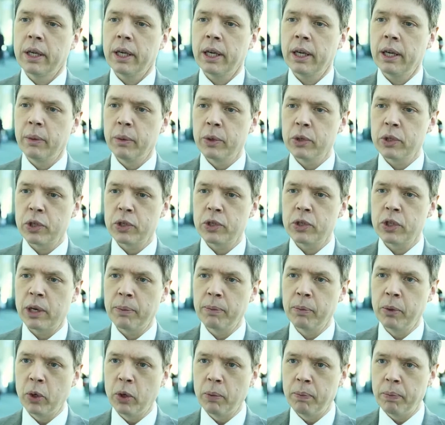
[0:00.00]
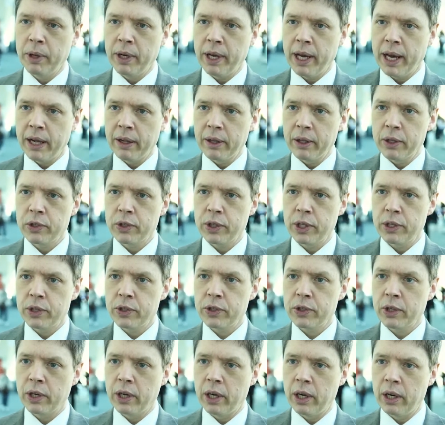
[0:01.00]
Again, it was a subgroup
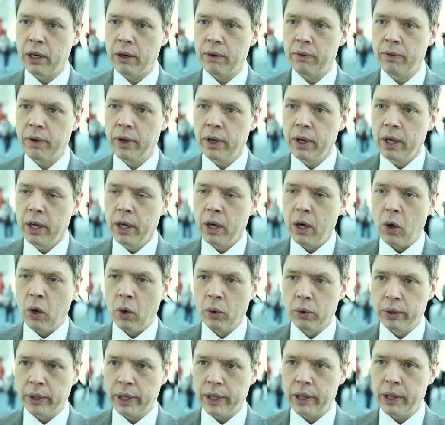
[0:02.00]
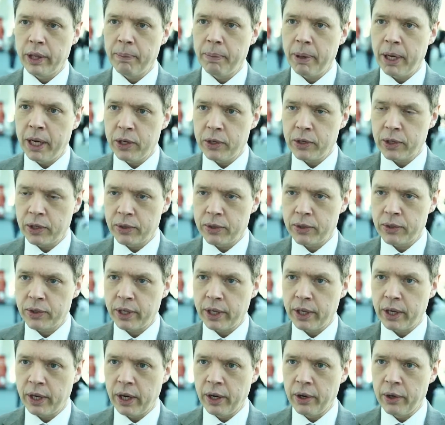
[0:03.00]
analysis of only the patients
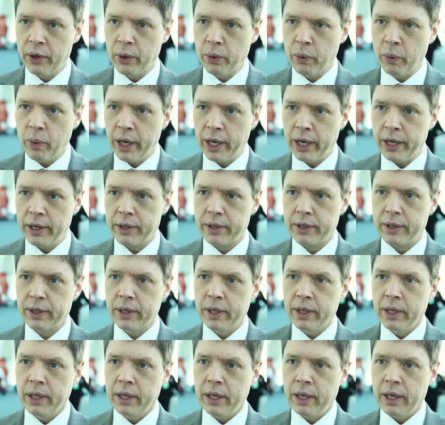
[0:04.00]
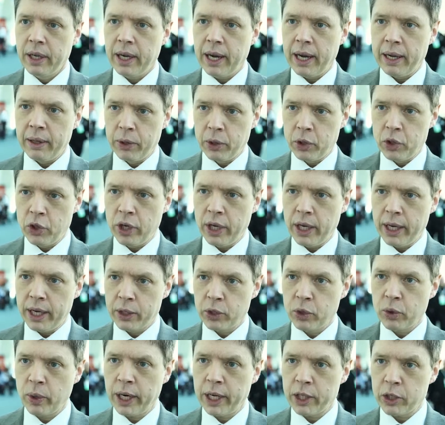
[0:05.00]
that underwent
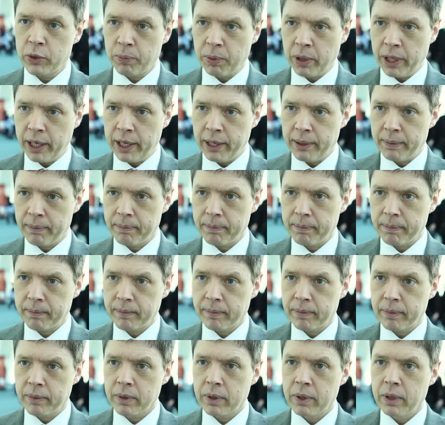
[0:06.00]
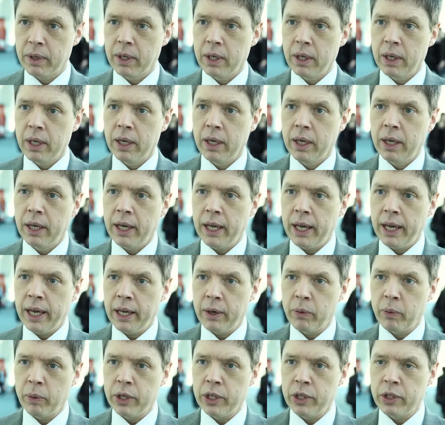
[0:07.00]
allogeneic transplant,
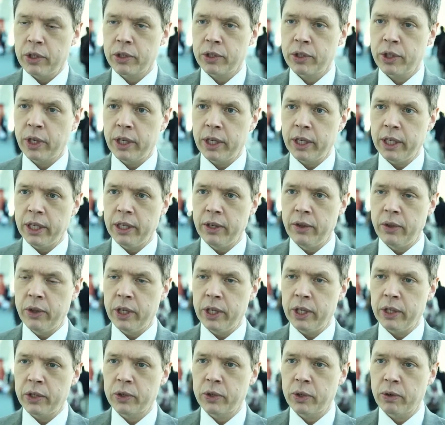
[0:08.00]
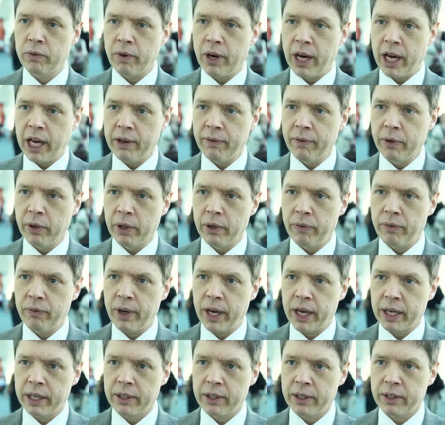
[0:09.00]
and we studied the survival
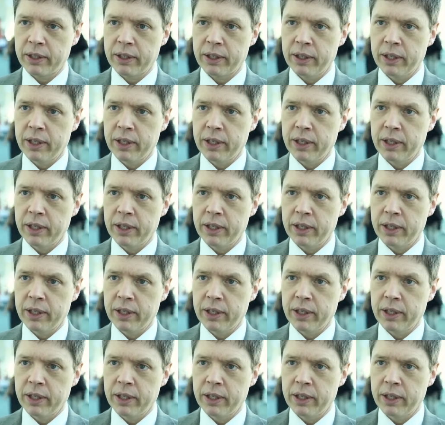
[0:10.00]
effect